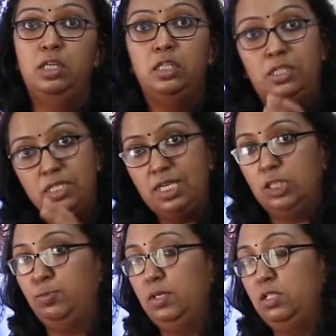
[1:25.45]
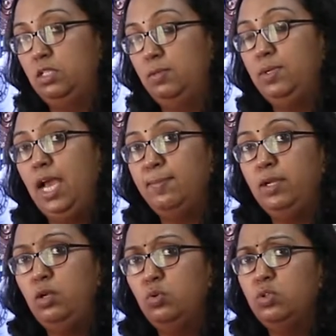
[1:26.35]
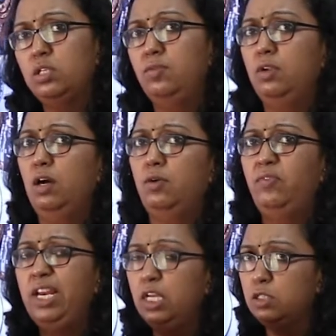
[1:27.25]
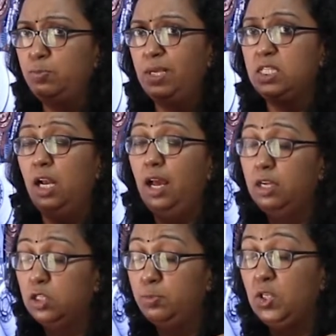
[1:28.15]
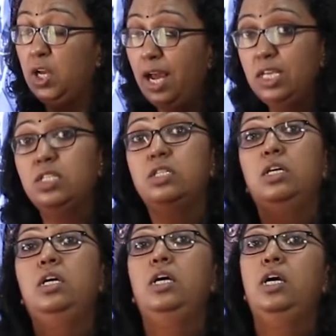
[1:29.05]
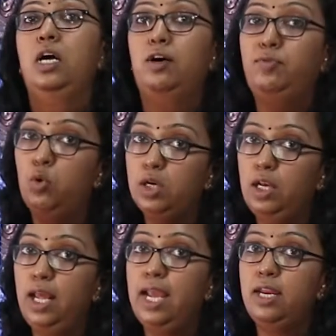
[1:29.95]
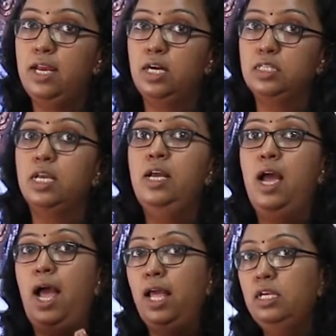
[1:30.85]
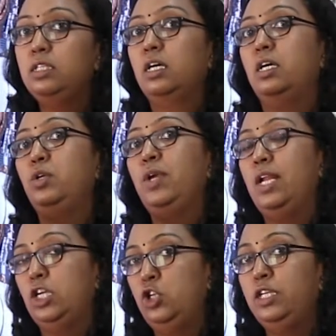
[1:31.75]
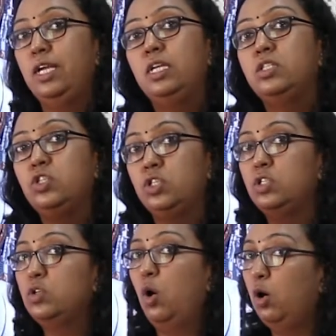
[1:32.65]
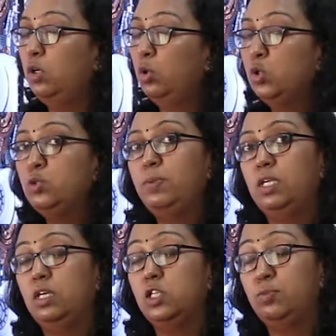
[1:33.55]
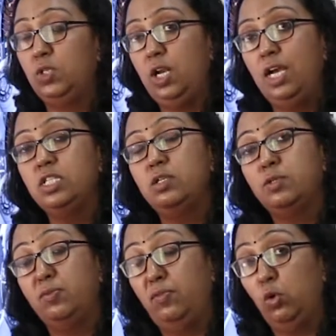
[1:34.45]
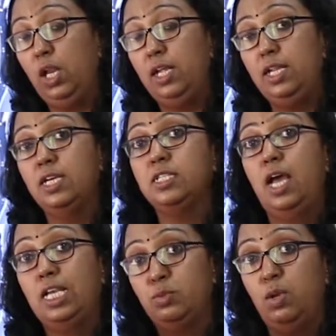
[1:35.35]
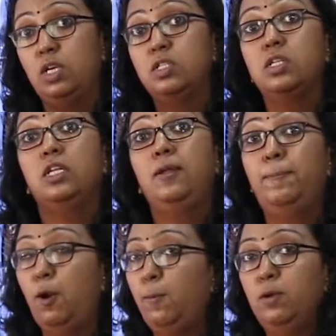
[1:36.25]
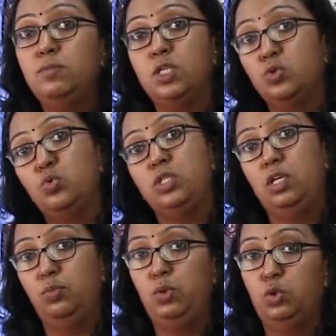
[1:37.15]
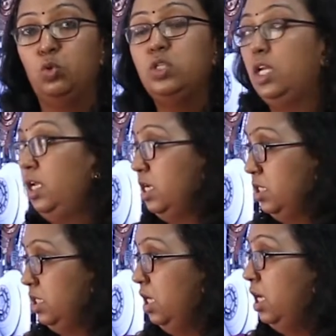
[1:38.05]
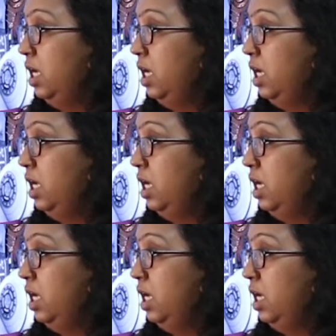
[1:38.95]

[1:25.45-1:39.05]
This expert system can be used in very specialized focal areas, and you can actually take decisions on those specialized focal areas as well as the problems associated with those areas.